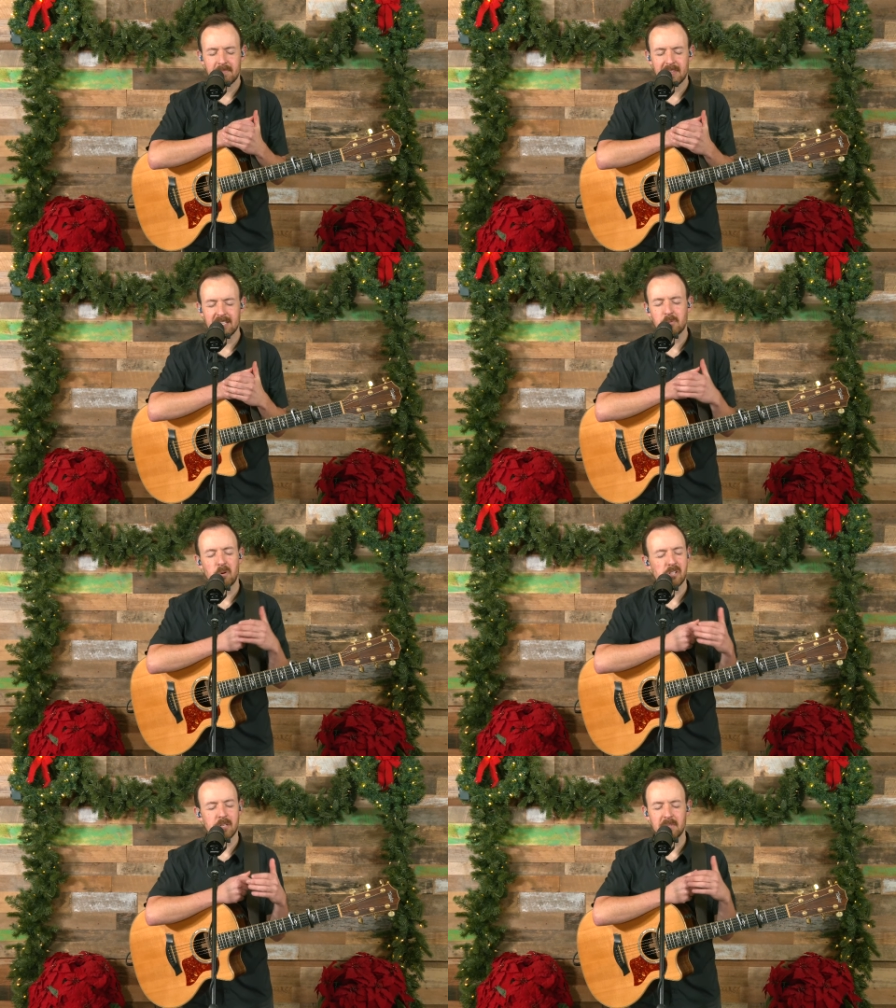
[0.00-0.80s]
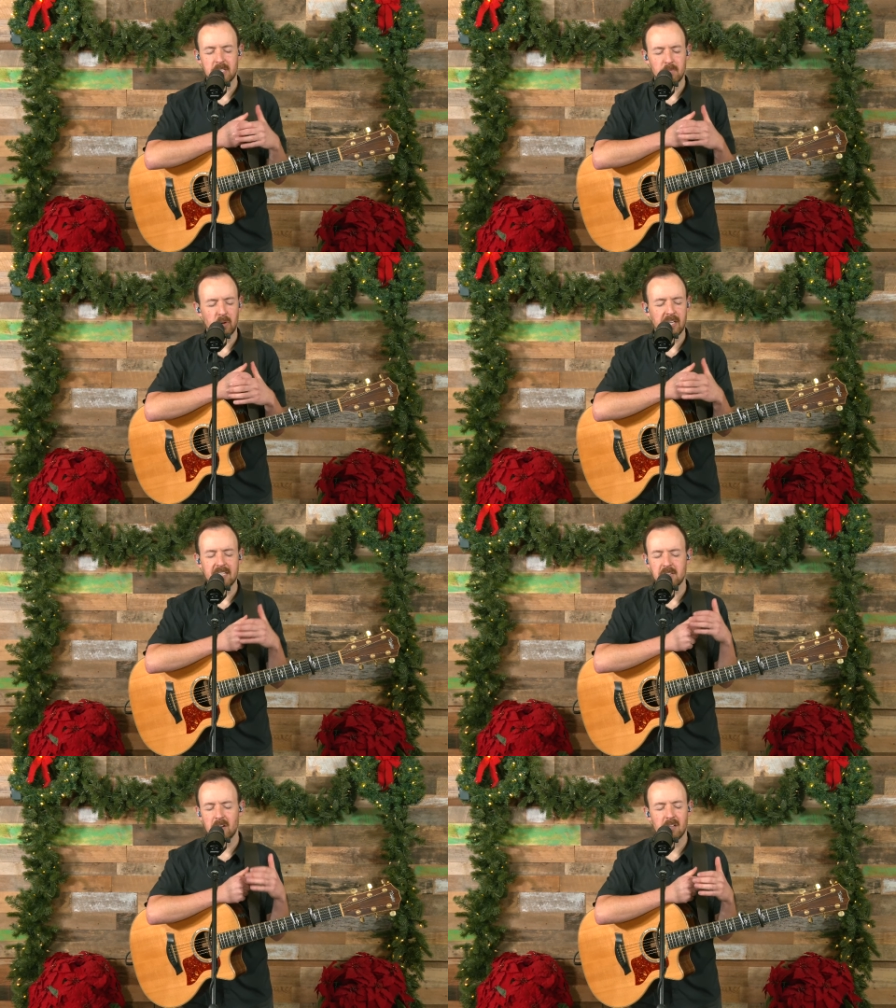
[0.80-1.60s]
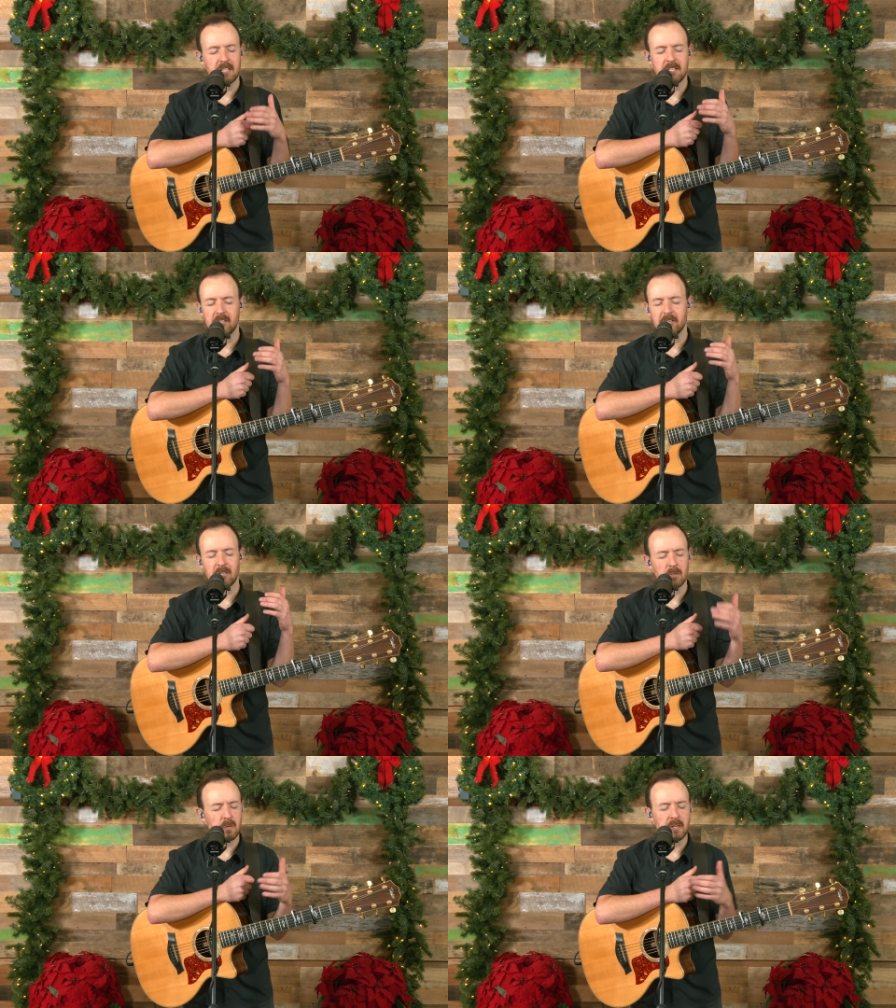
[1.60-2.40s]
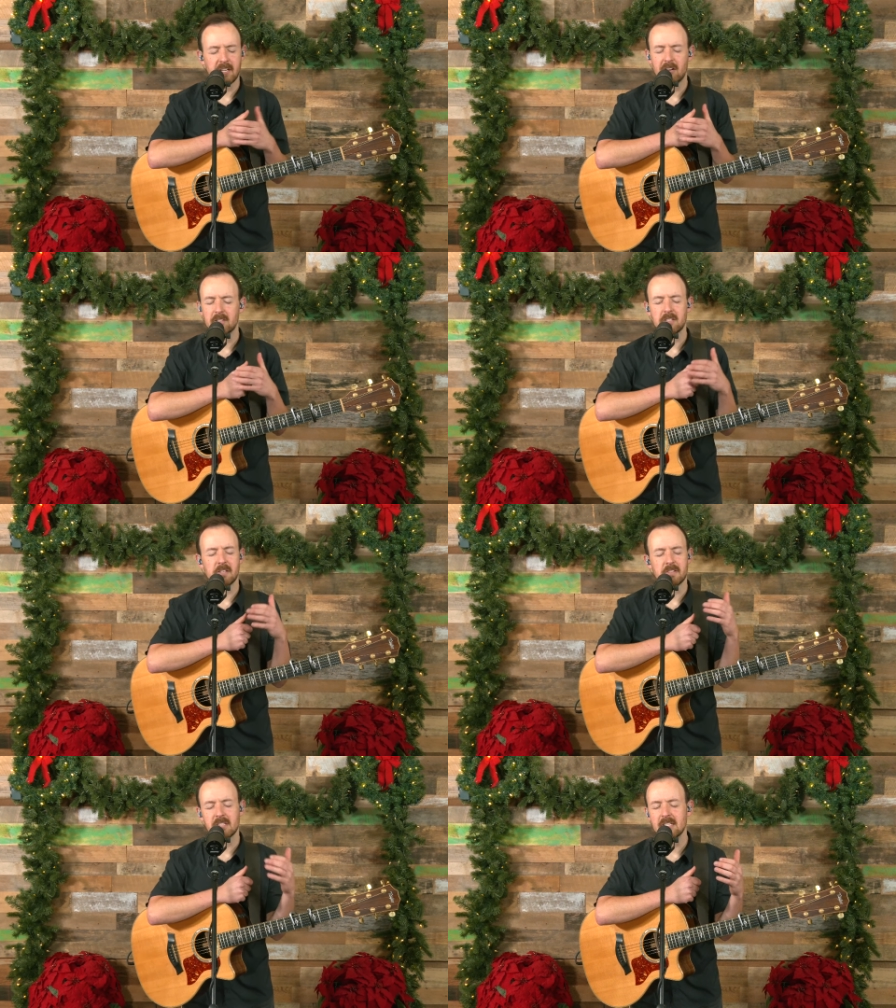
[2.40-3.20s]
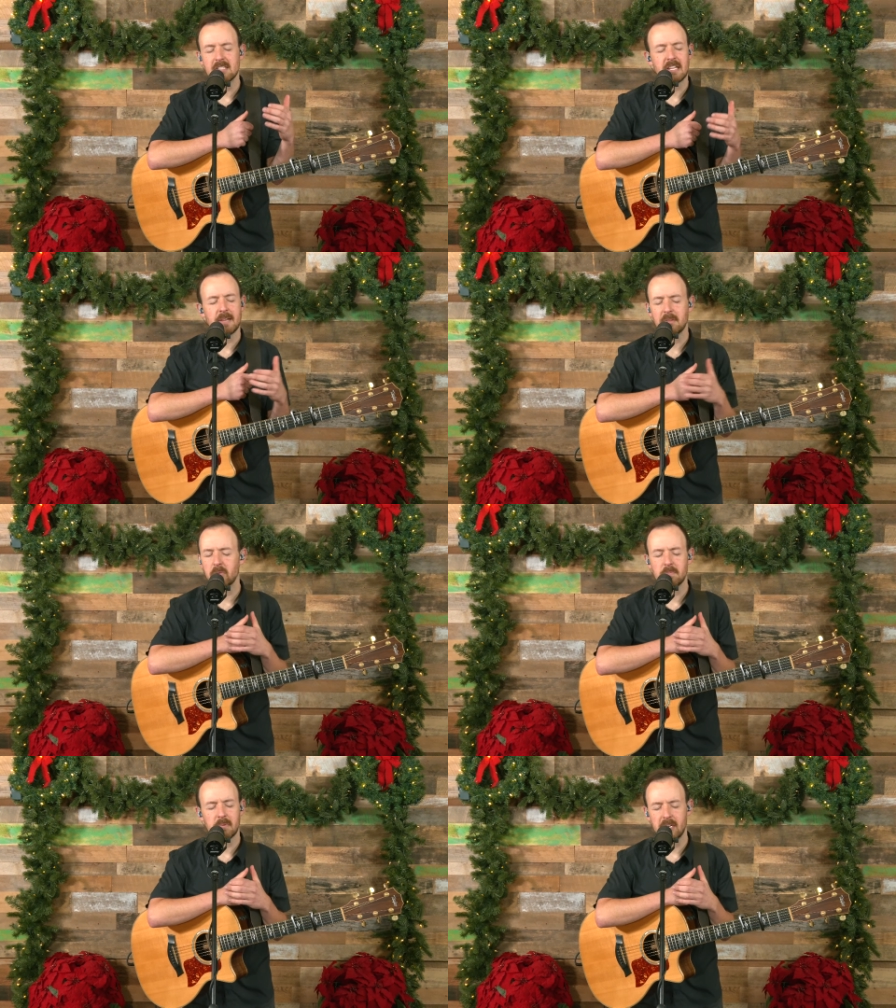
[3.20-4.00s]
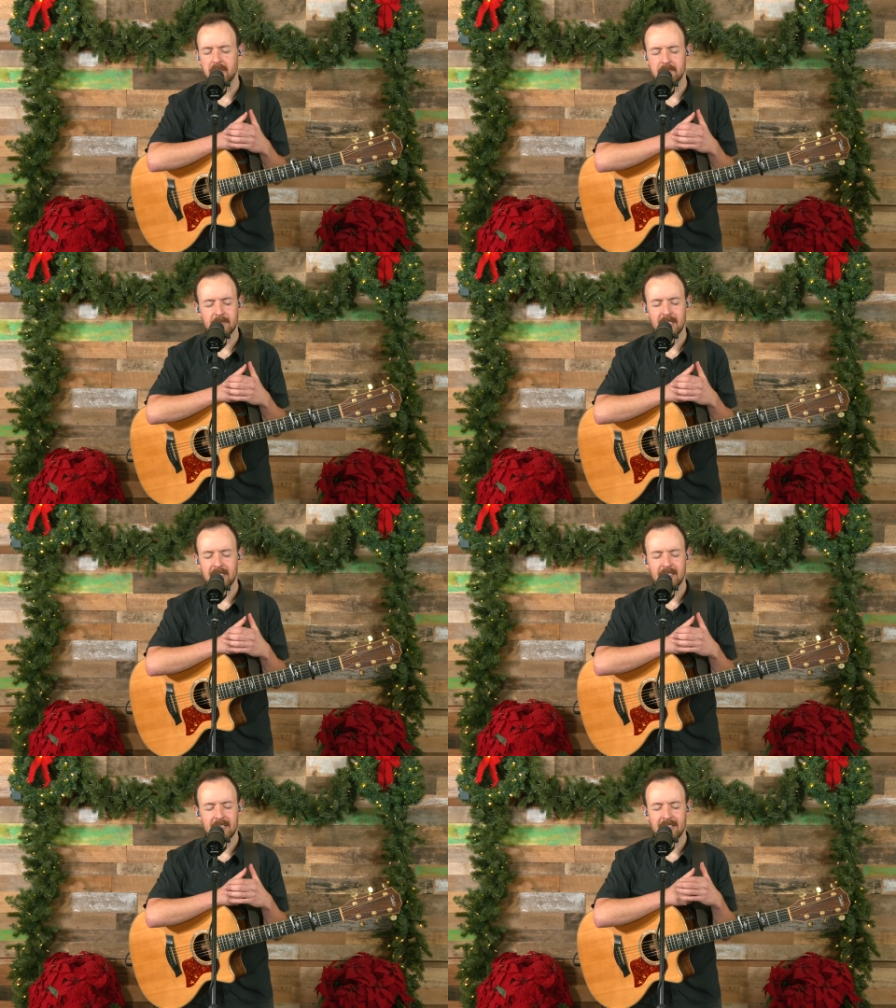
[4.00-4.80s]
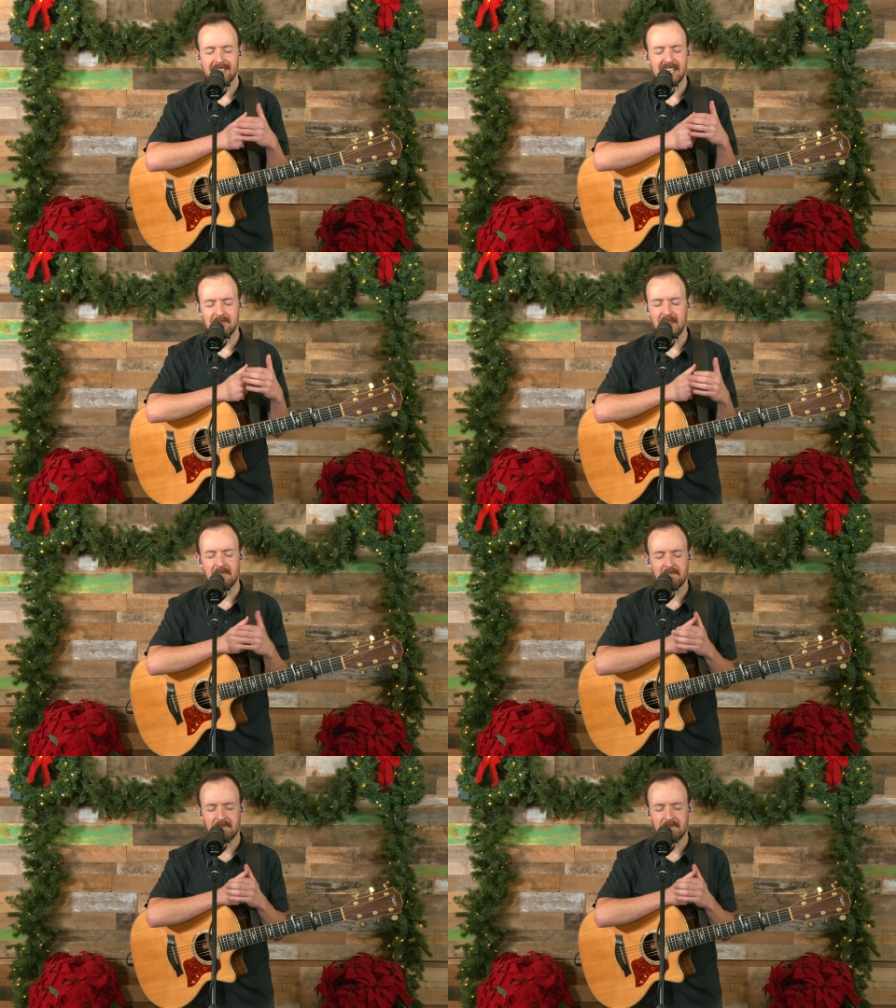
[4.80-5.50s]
This worship this morning is all in your glory, all to your Son's name that we pray. Amen.